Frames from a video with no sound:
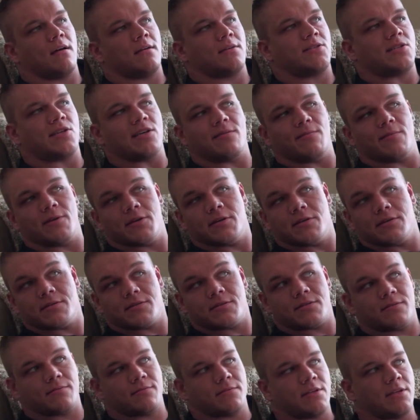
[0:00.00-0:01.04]
Cheat
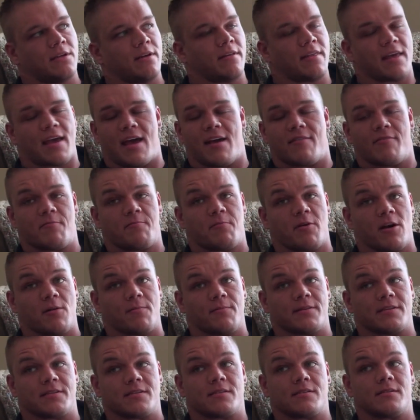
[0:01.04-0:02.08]
meals, they have a
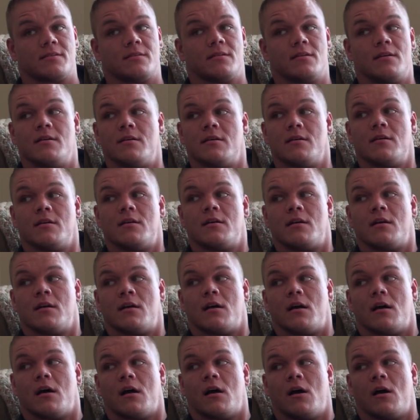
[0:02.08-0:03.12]
purpose.
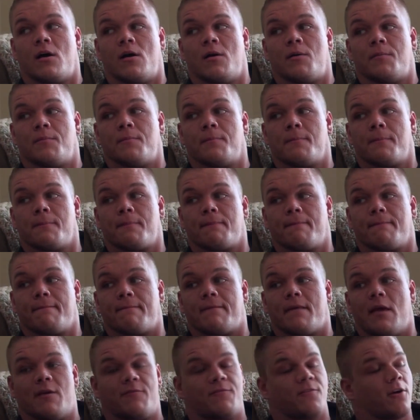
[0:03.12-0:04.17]

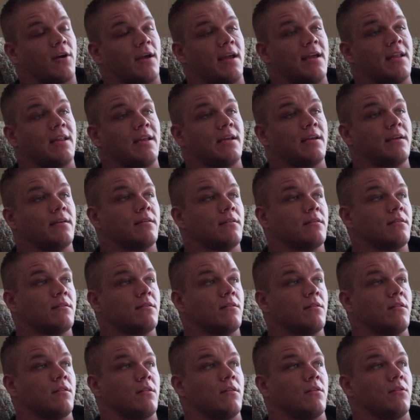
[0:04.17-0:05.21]
If you're eating
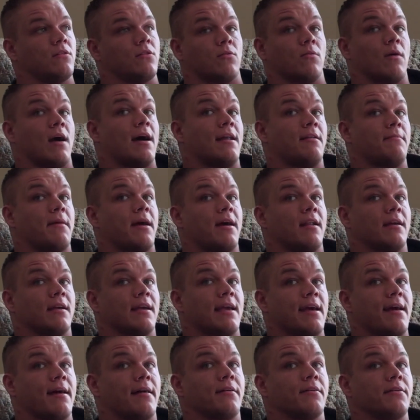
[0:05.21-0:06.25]
the right amount of
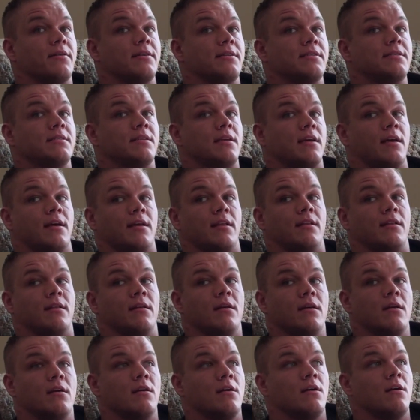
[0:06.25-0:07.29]
calories
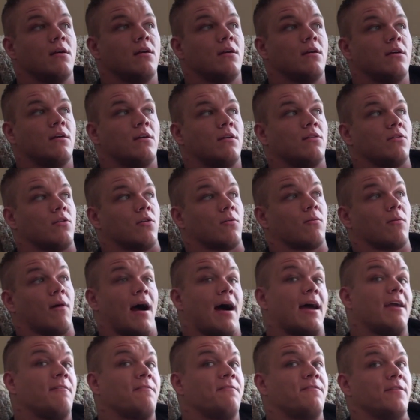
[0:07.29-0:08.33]
and the
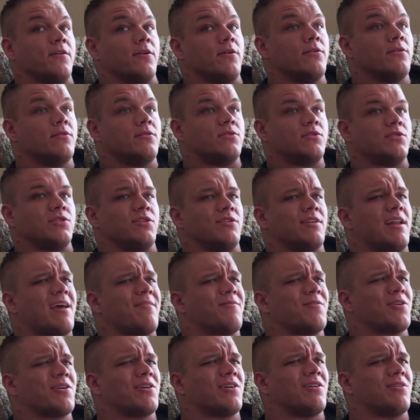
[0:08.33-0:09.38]
right foods, you're
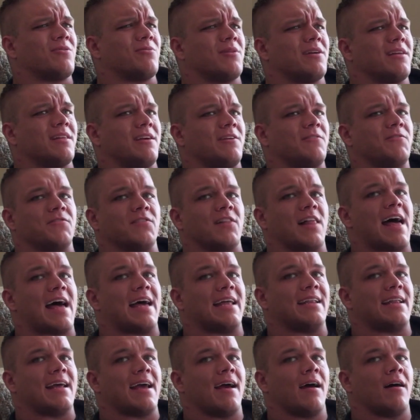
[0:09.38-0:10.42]
never going to really
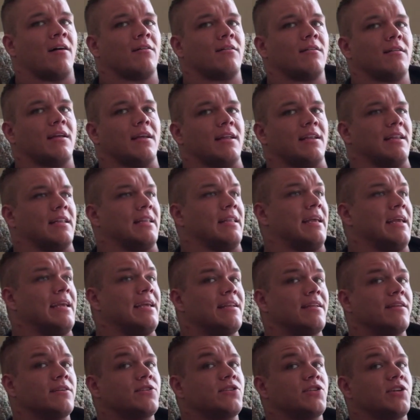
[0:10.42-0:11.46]
flatten out and
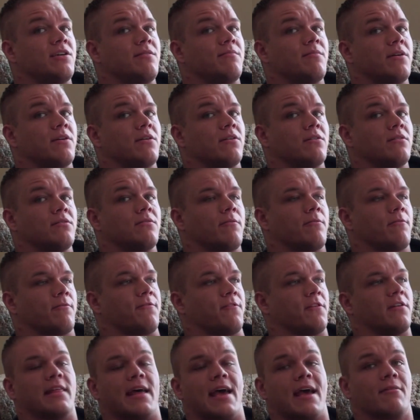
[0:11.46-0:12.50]
need a cheat meal
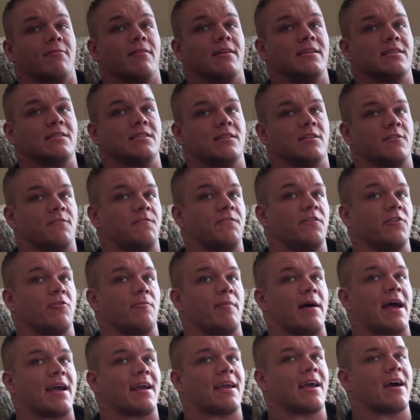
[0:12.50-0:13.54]
for that reason to fill
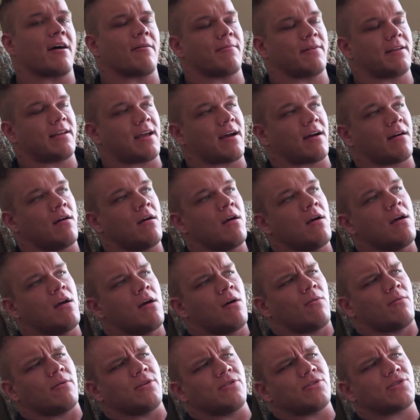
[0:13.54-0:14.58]
back out. But now,
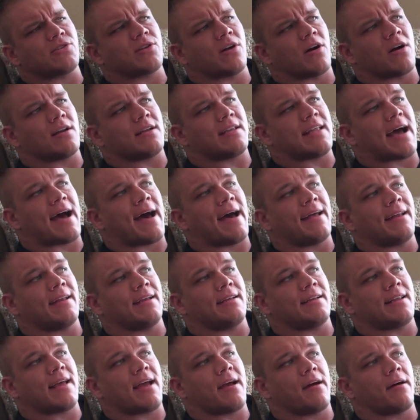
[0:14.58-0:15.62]
when you start
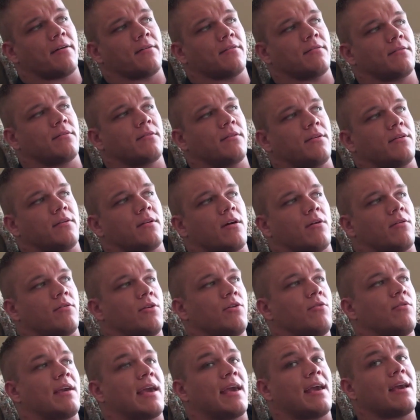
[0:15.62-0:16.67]
dieting down,
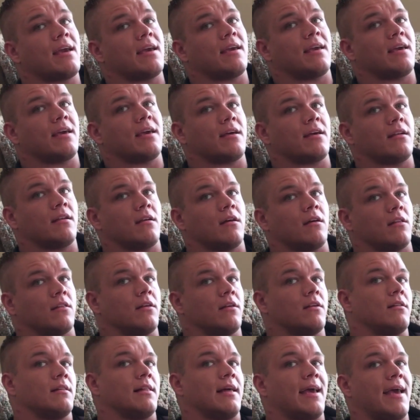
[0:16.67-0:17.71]
you can get a
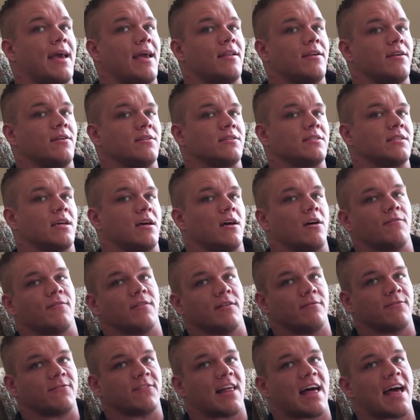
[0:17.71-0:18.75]
little ahead of yourself
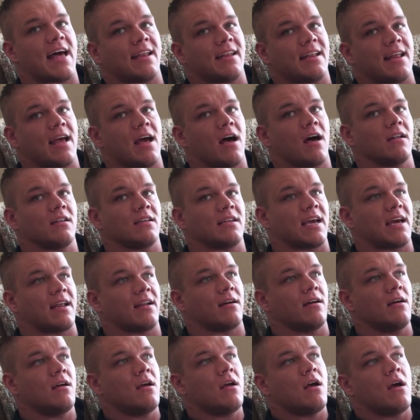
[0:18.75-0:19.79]
and flatten out and kind
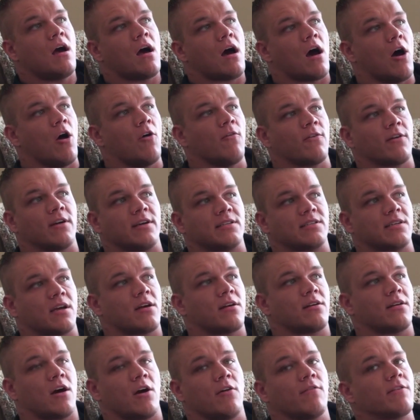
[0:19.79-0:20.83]
of
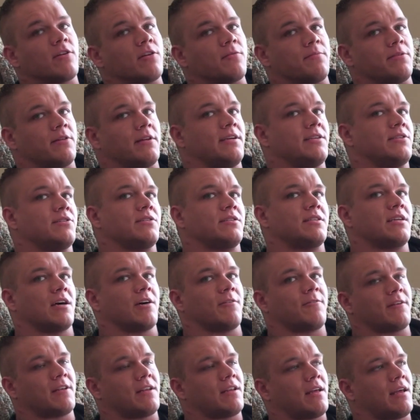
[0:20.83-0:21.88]
overexert and overdeplete
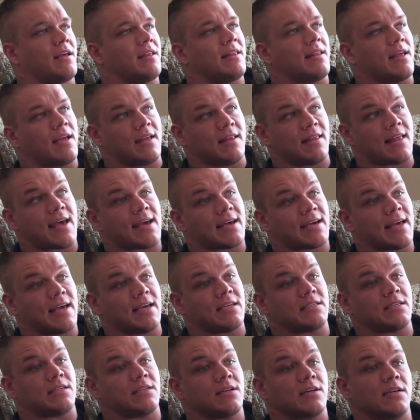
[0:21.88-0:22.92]
yourself, and in that
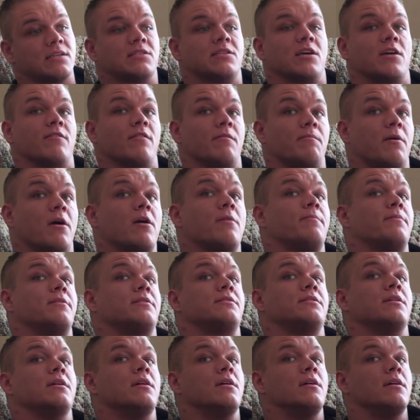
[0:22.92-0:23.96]
case it does serve a
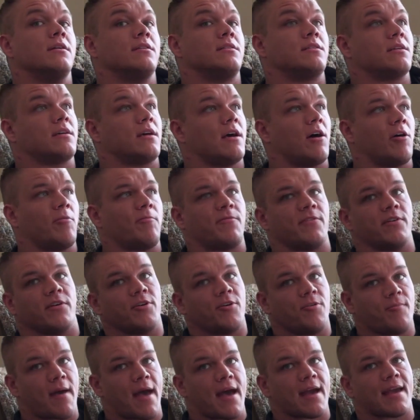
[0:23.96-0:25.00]
purpose to help fill
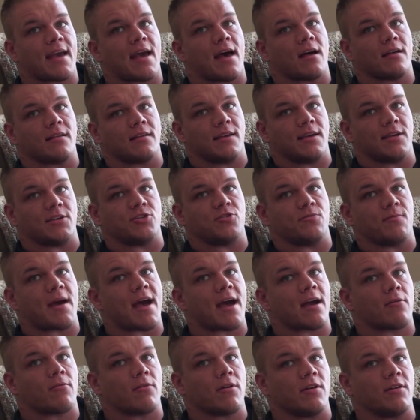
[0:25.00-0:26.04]
you back out and get you
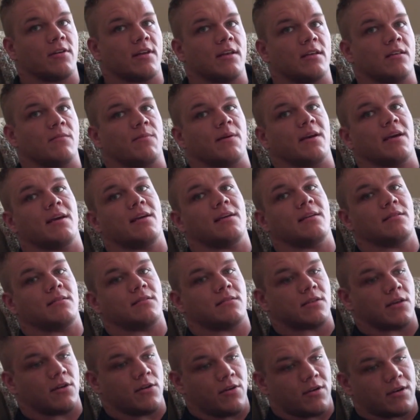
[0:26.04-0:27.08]
back where you need to be
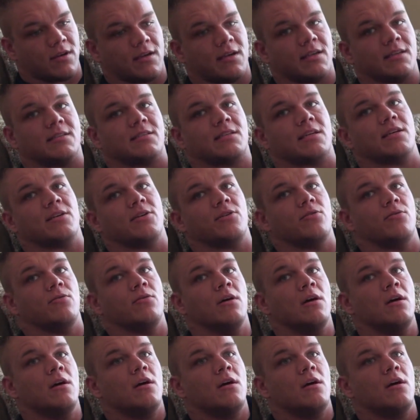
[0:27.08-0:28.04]
so you can continue